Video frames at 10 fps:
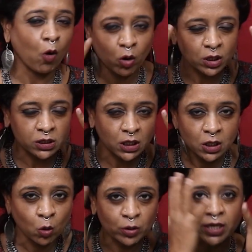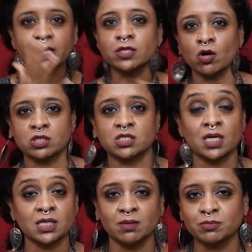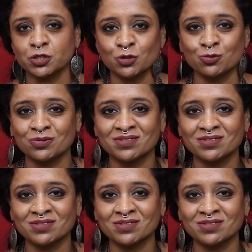all the lonely thoughts that come to you.